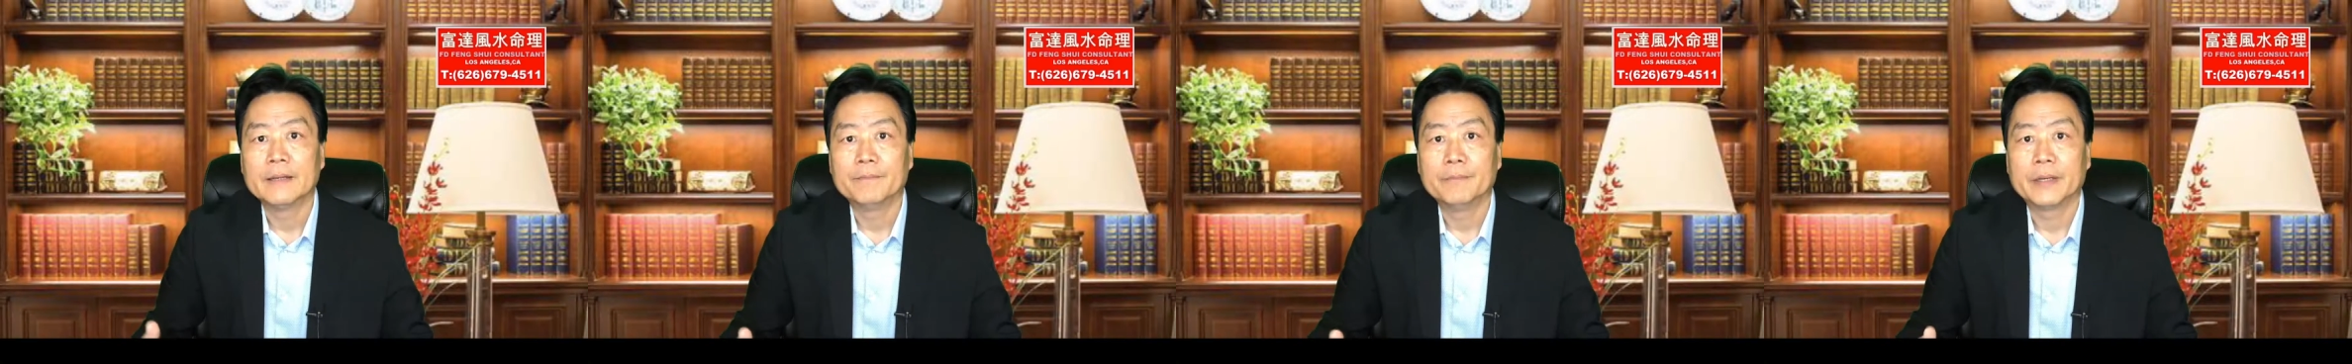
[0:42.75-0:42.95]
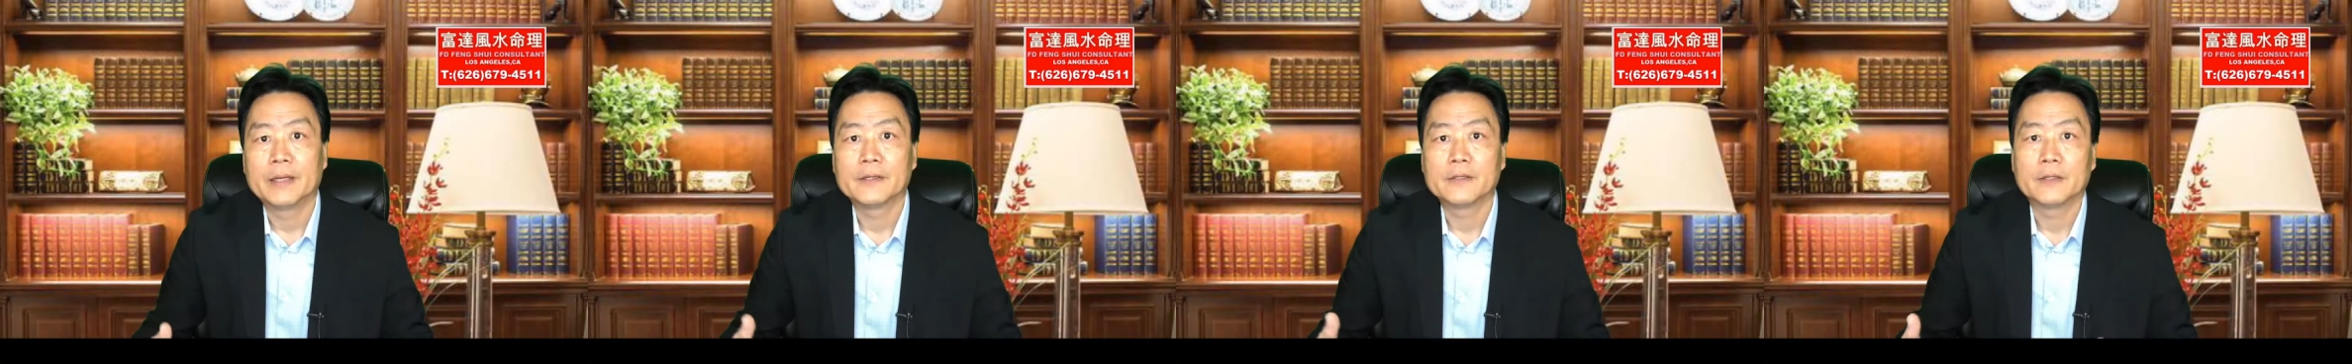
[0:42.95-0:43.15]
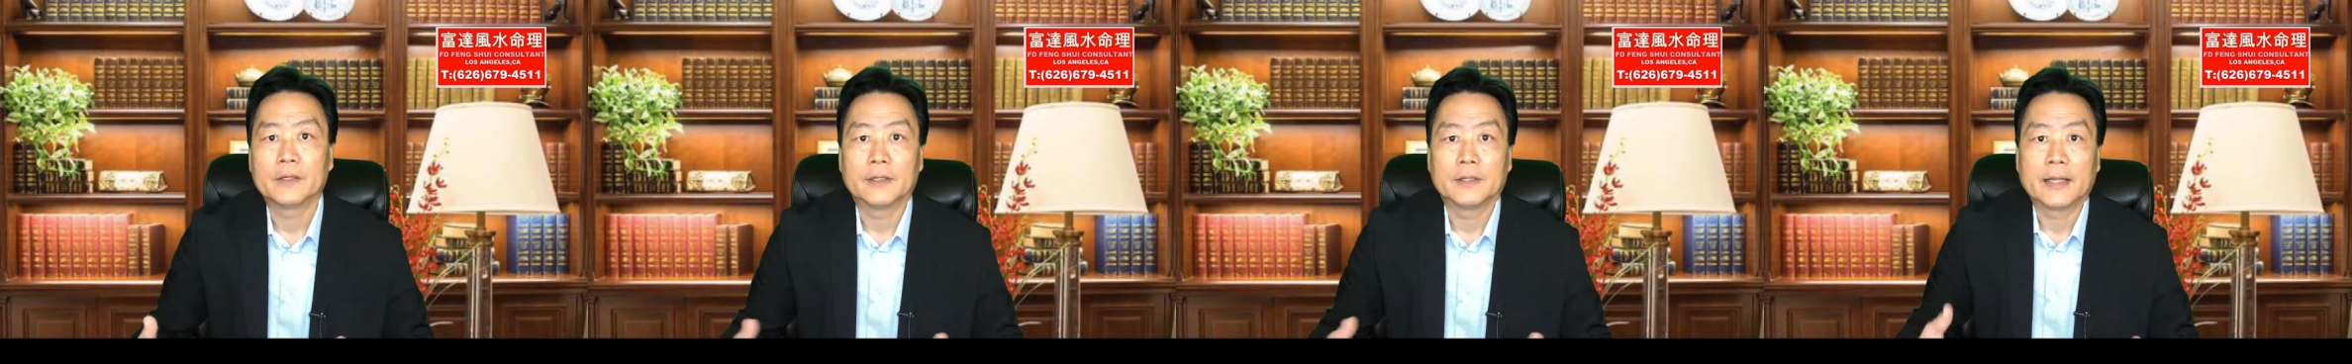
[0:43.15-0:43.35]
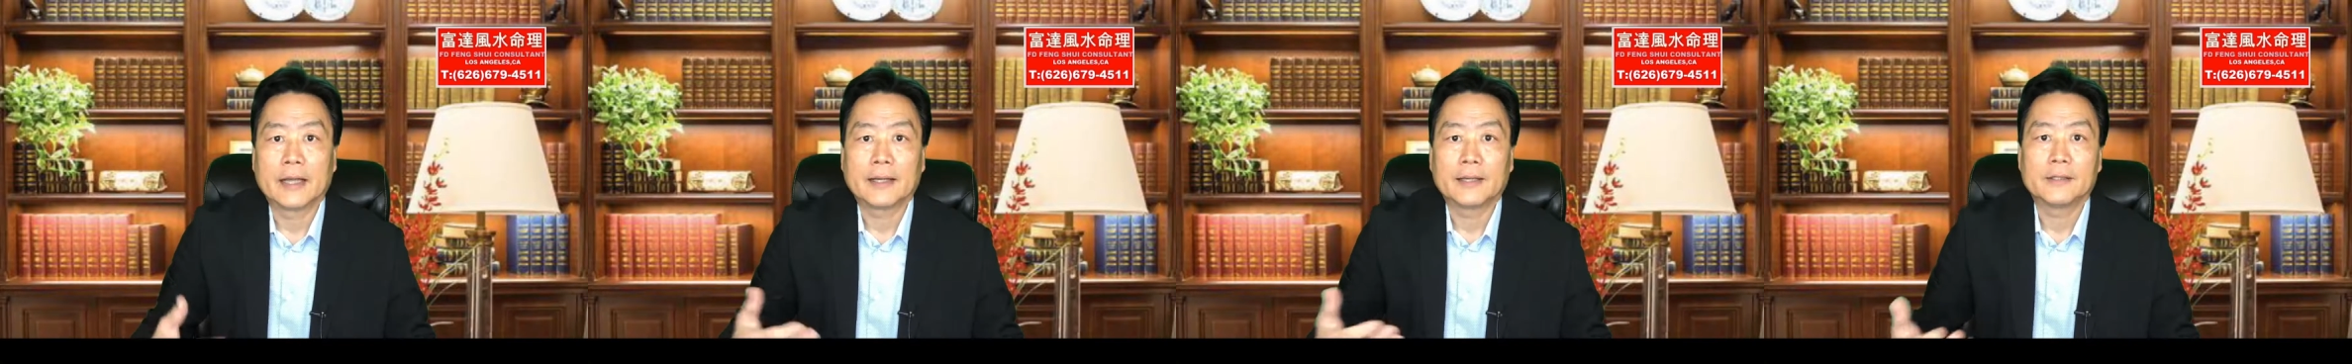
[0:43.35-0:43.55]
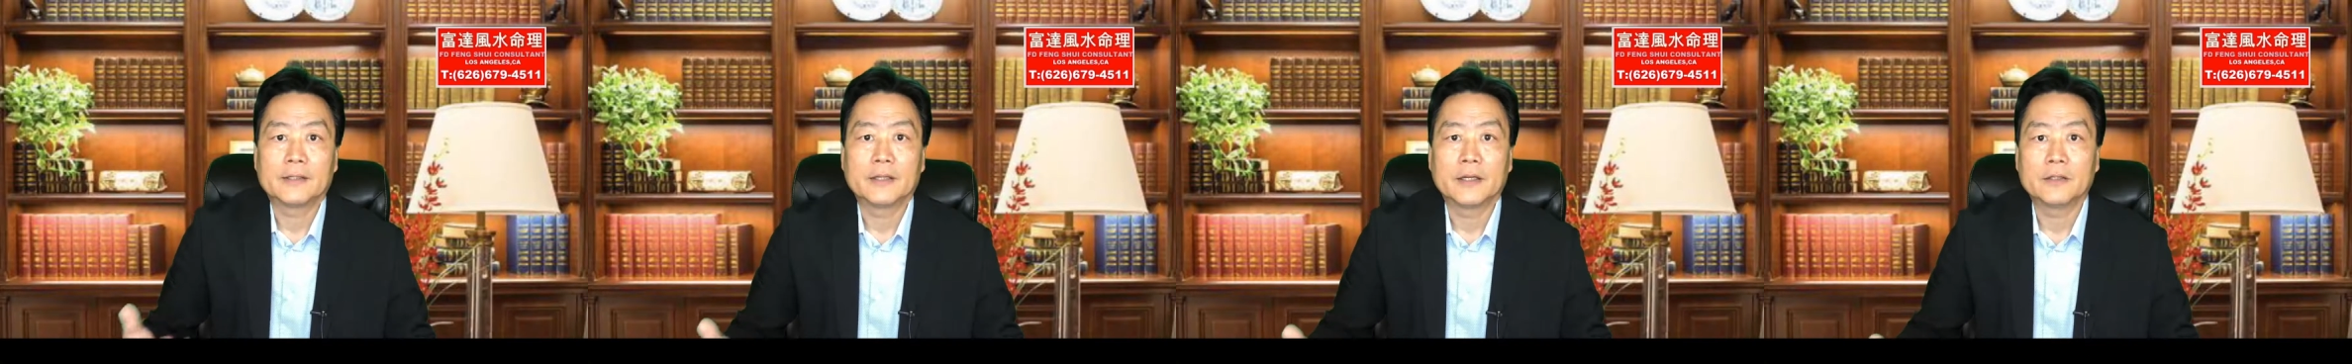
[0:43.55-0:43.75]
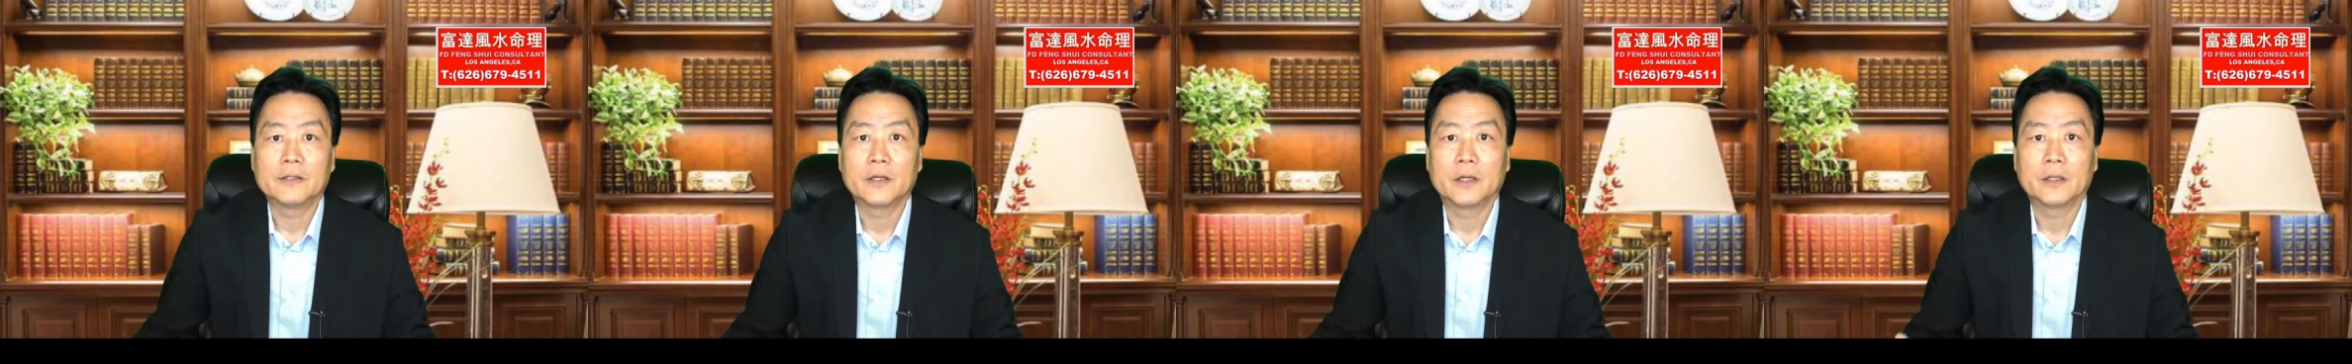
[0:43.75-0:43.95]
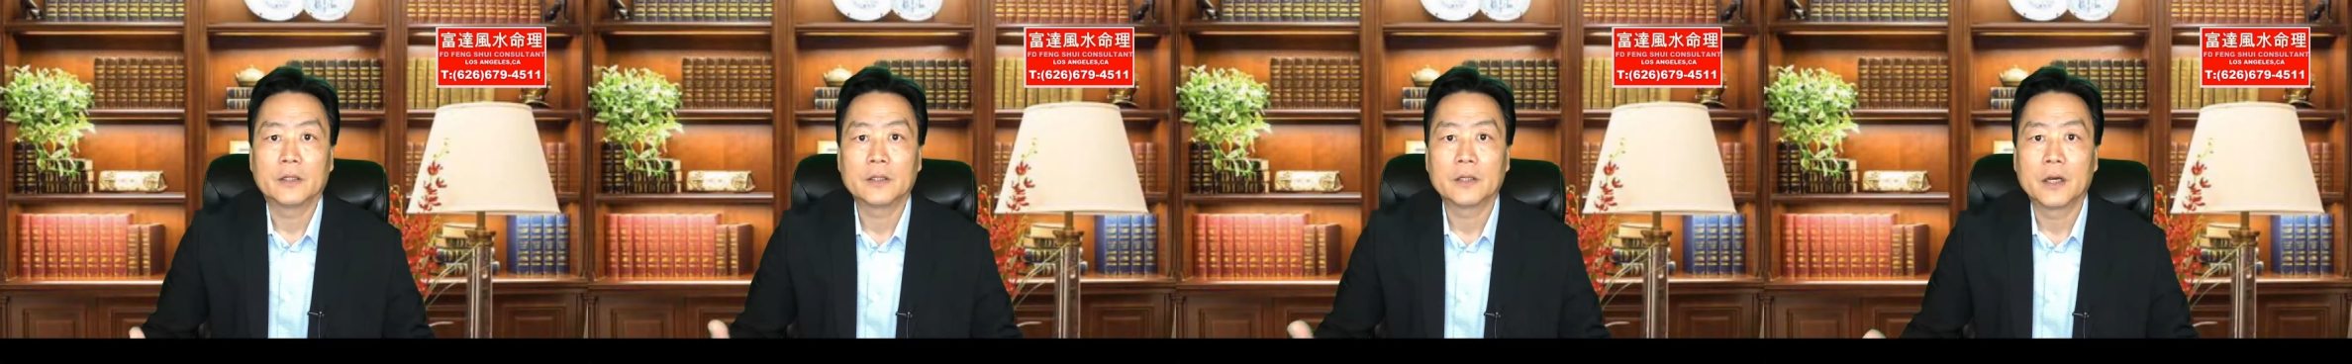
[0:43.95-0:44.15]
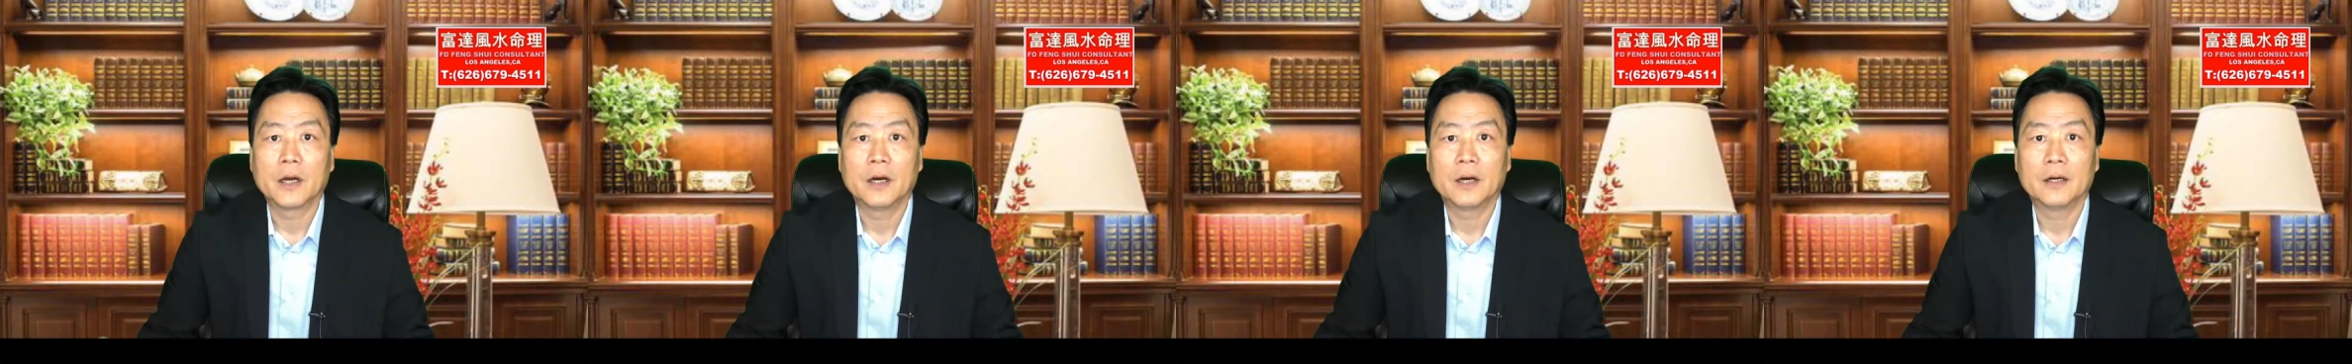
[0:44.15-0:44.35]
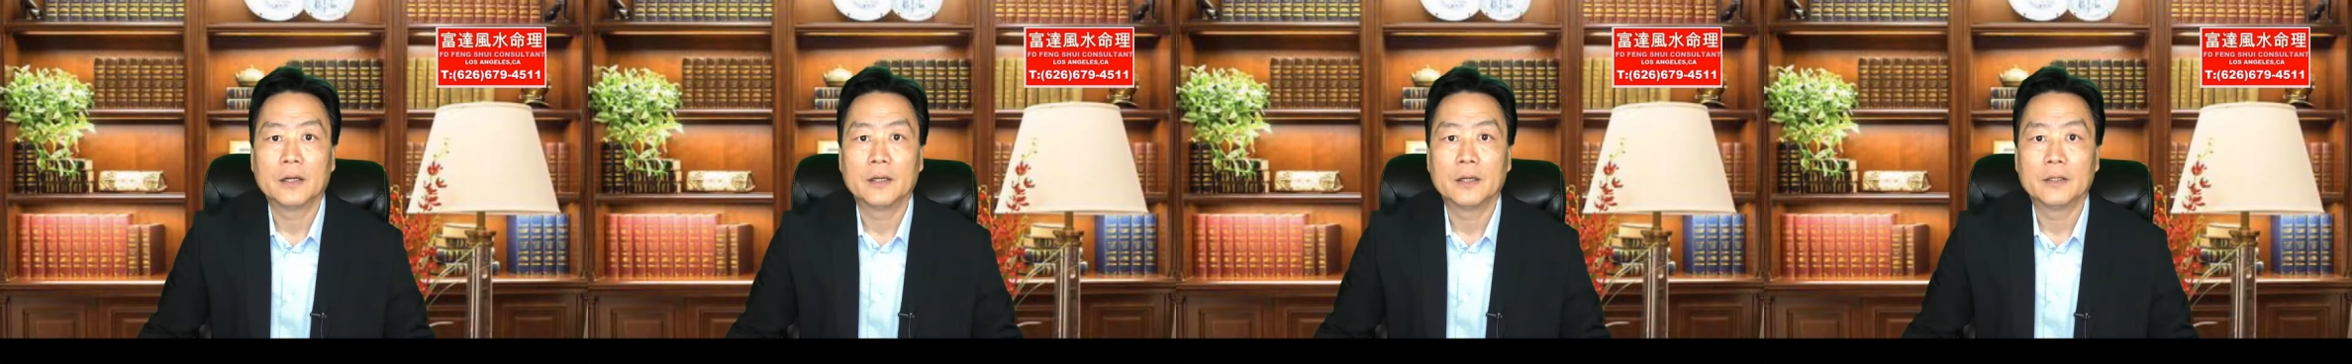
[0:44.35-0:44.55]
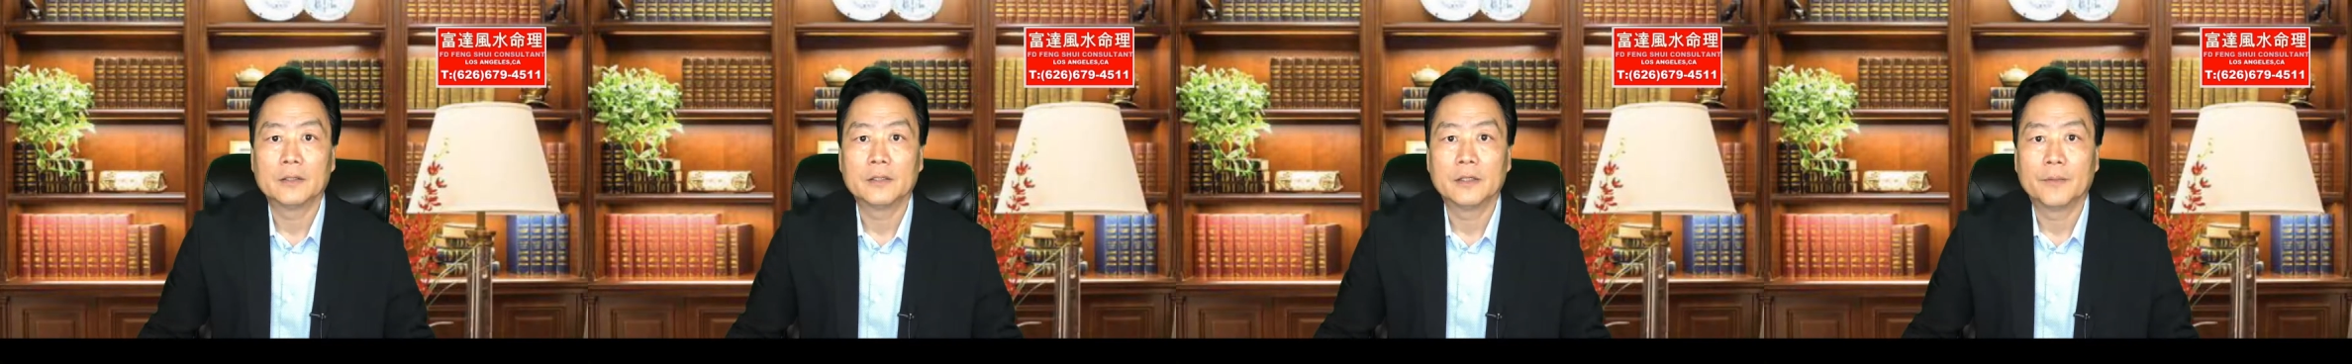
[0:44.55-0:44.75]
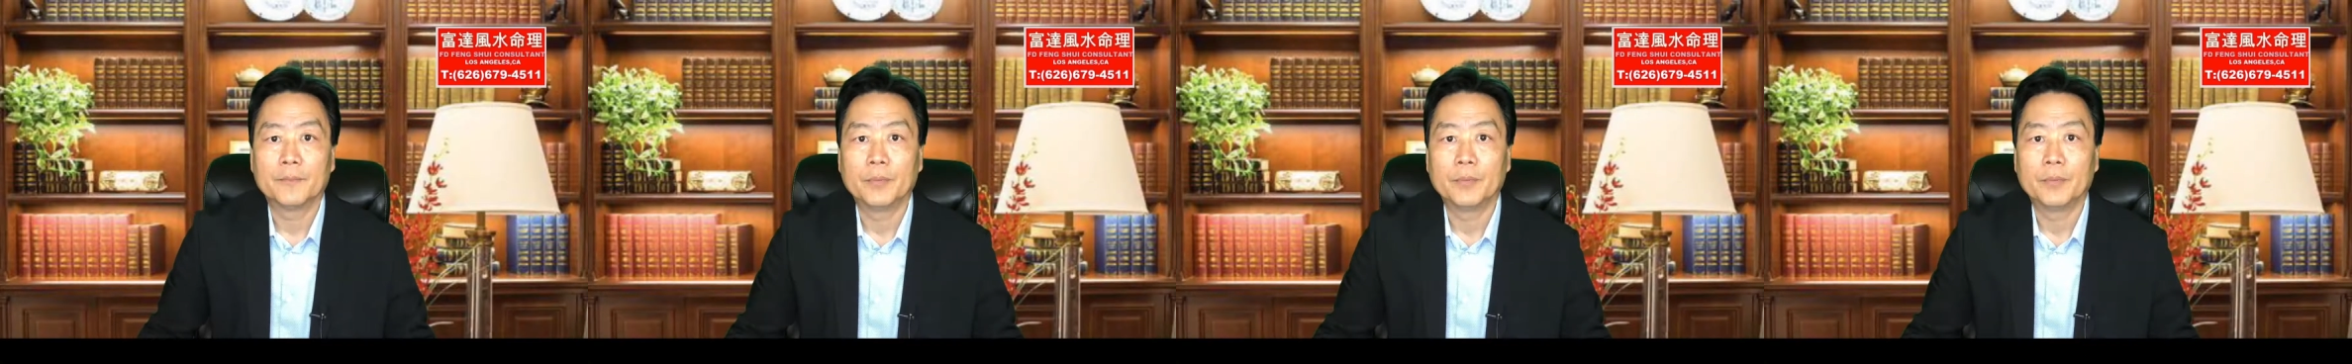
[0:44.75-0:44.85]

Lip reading: because like I said, the